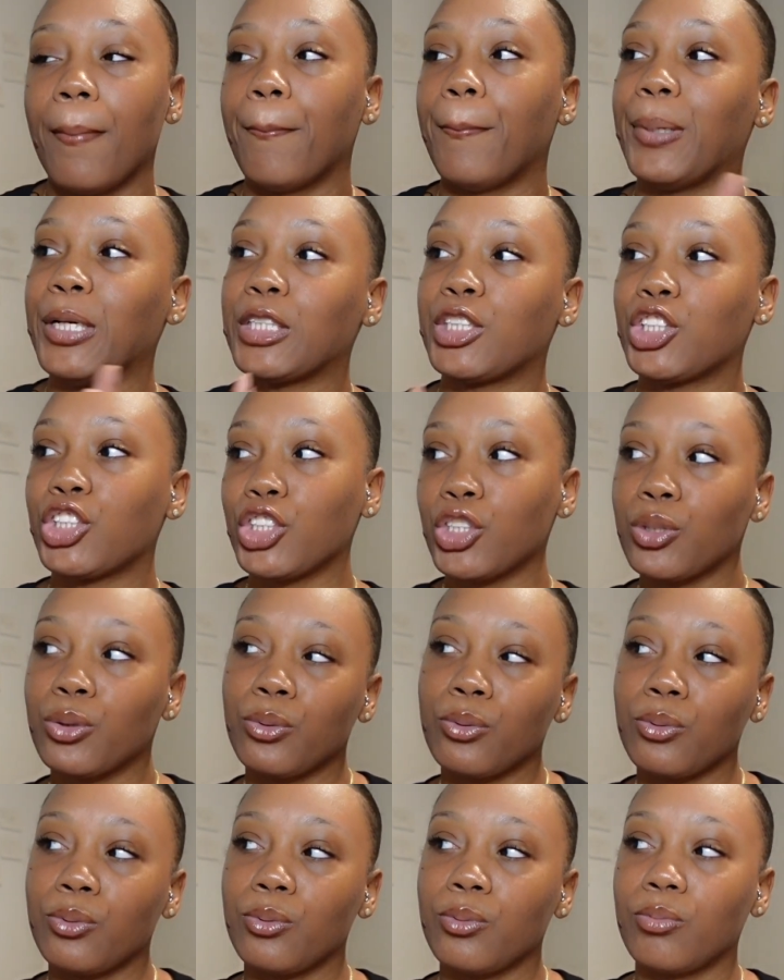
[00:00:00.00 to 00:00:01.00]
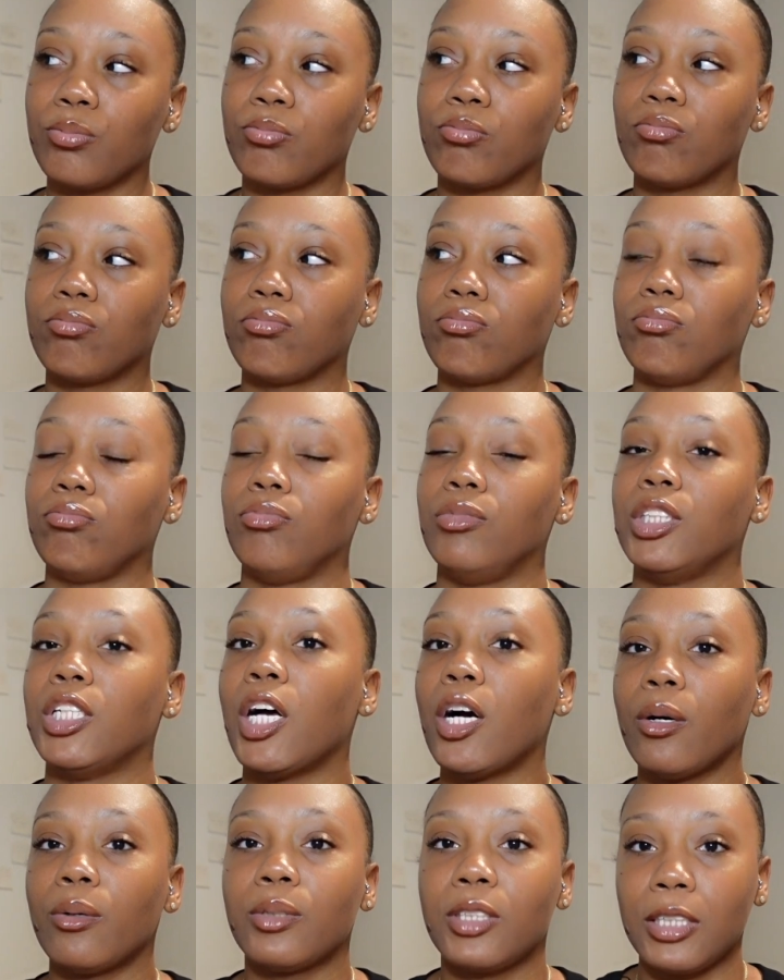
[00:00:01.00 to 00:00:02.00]
but you
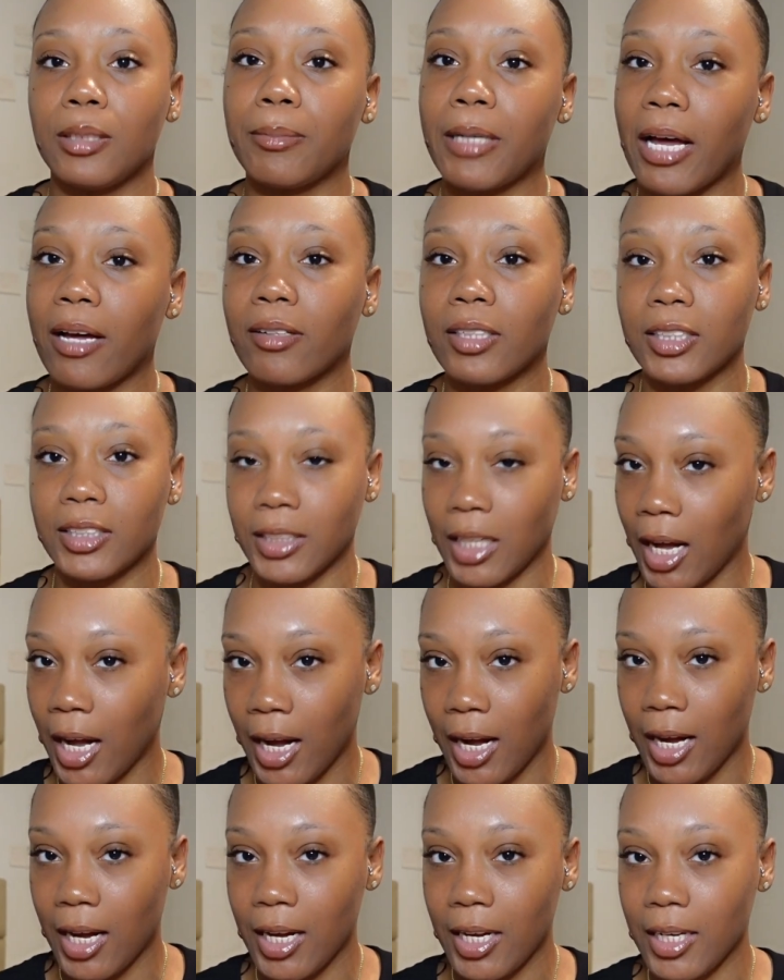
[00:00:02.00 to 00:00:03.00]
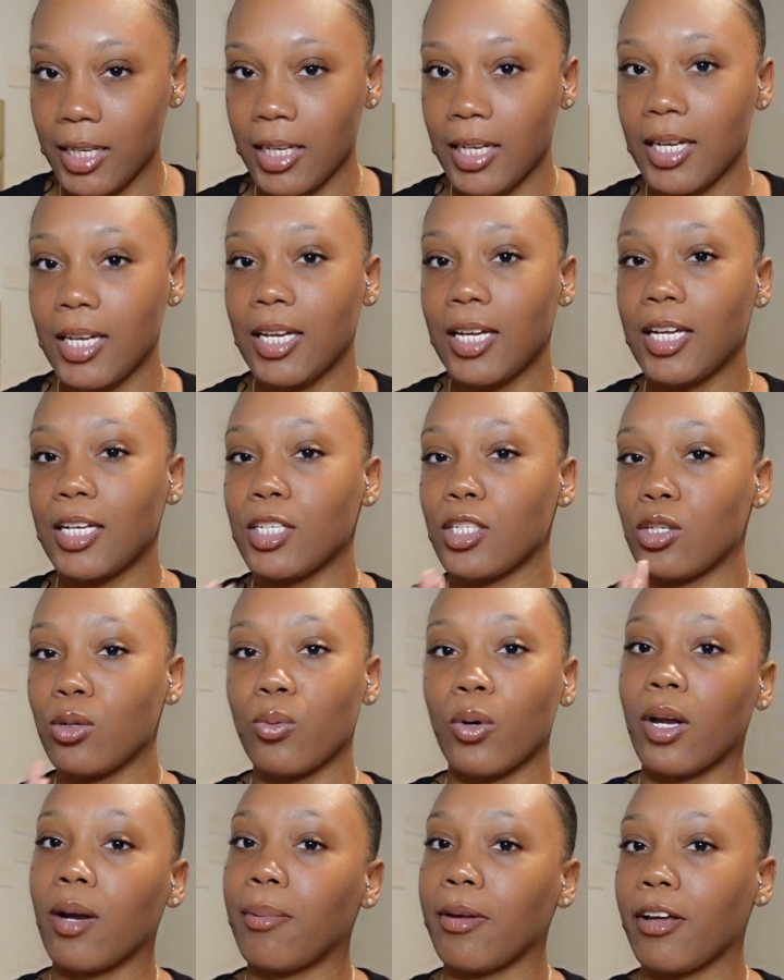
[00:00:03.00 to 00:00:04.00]
know deep down inside you
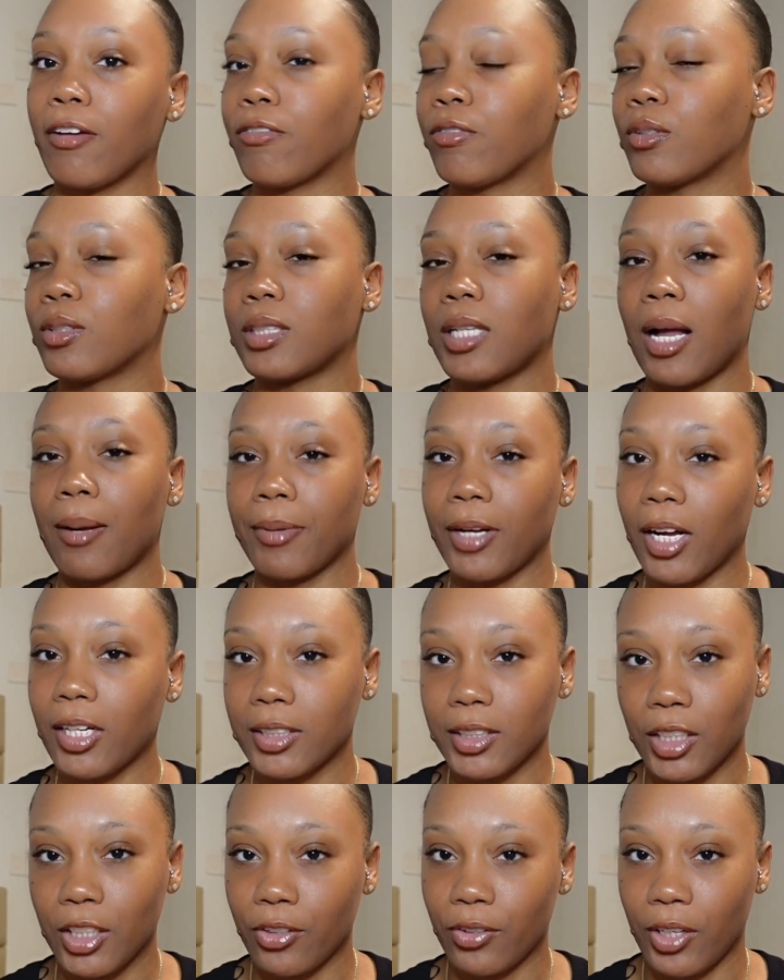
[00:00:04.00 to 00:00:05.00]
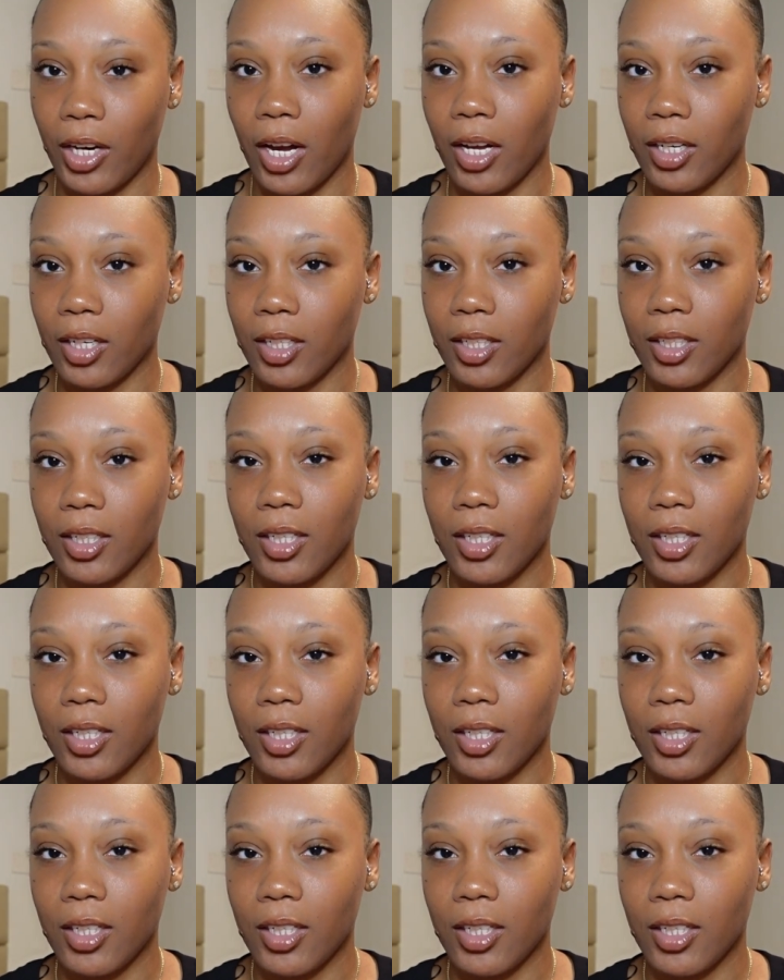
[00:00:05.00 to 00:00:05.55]
want to be a full-time content creator.